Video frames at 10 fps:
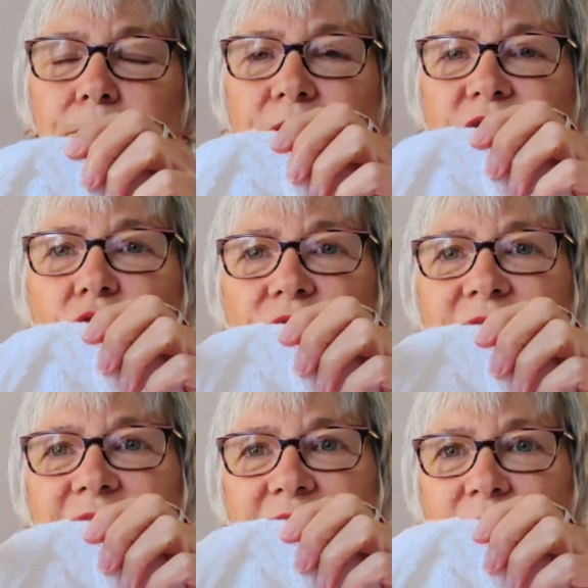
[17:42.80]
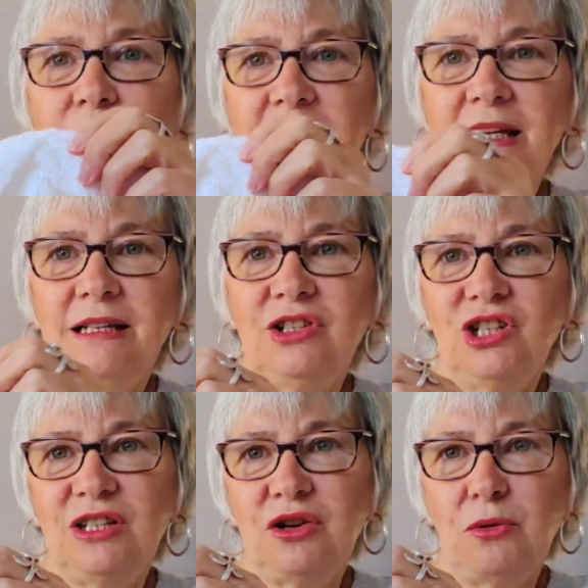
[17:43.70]
put a hot steam iron
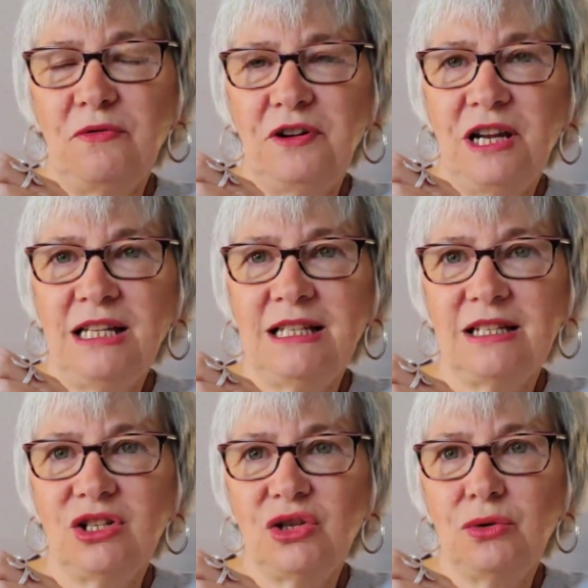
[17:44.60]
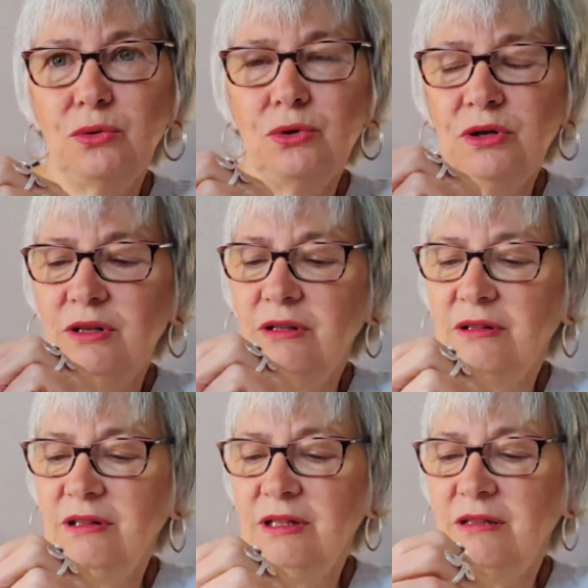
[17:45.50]
just over it to
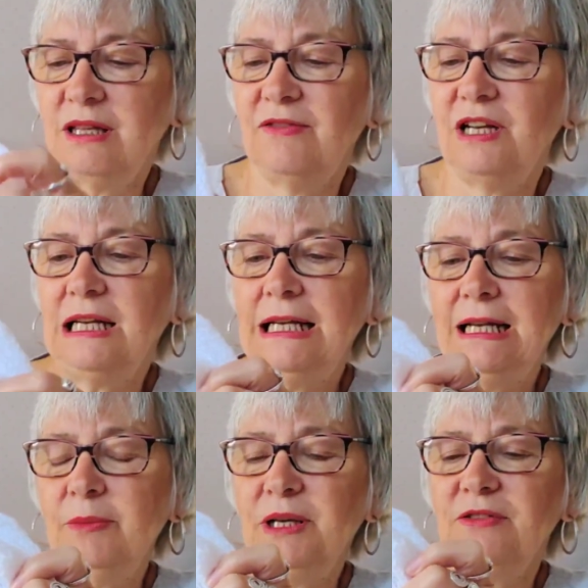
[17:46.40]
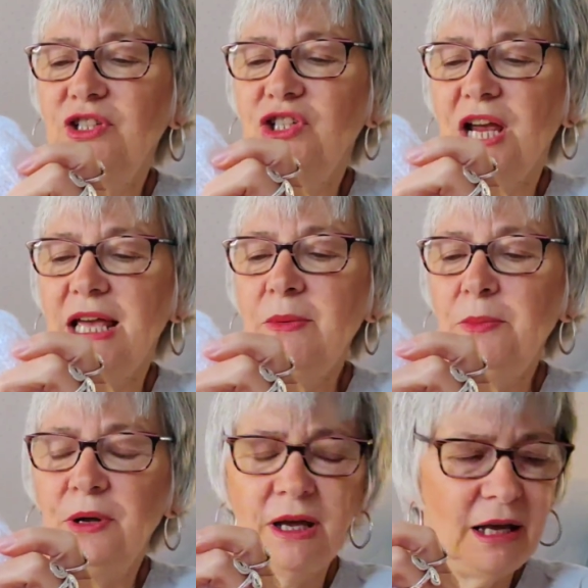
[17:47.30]
give it a little bit of shape.
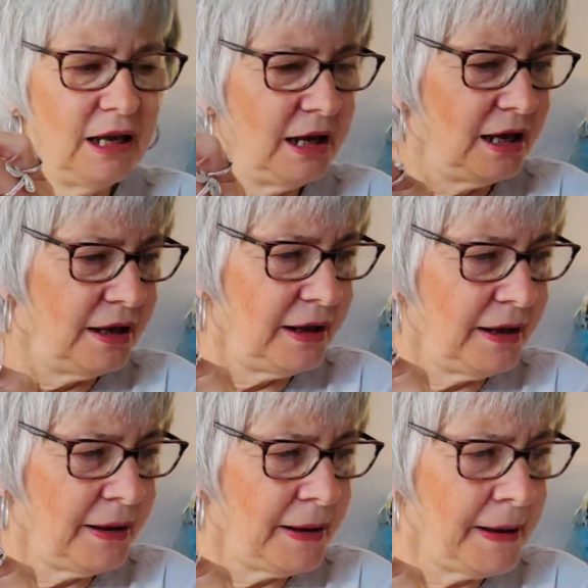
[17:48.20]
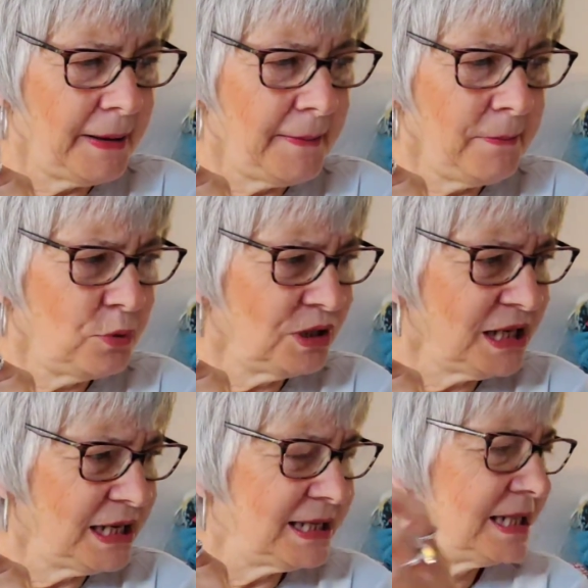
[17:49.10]

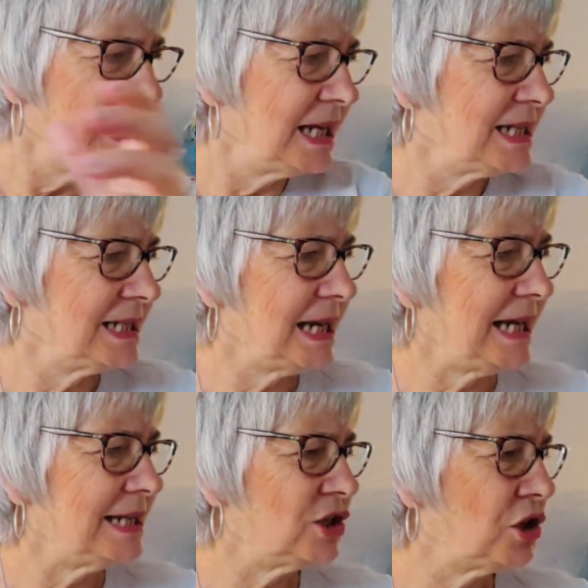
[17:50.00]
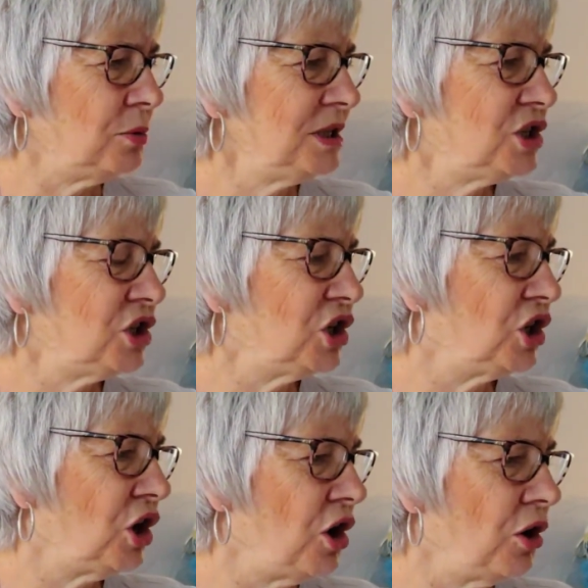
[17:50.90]
What else is there to say? It's going to
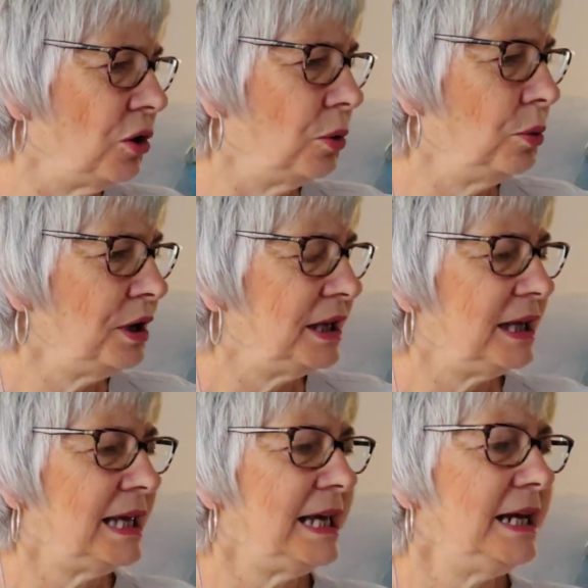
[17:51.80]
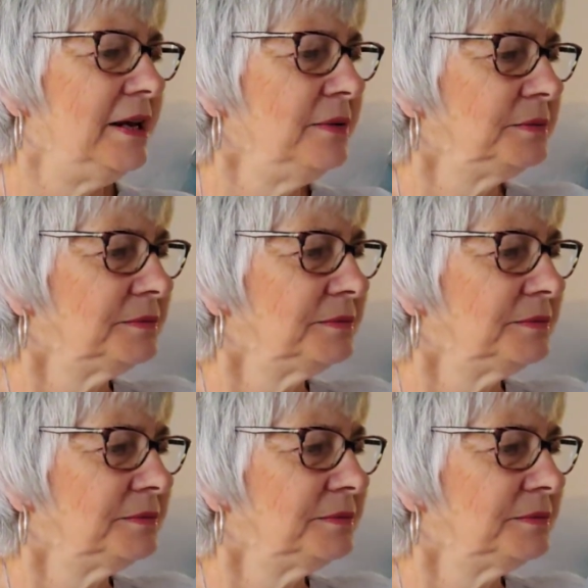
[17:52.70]
go in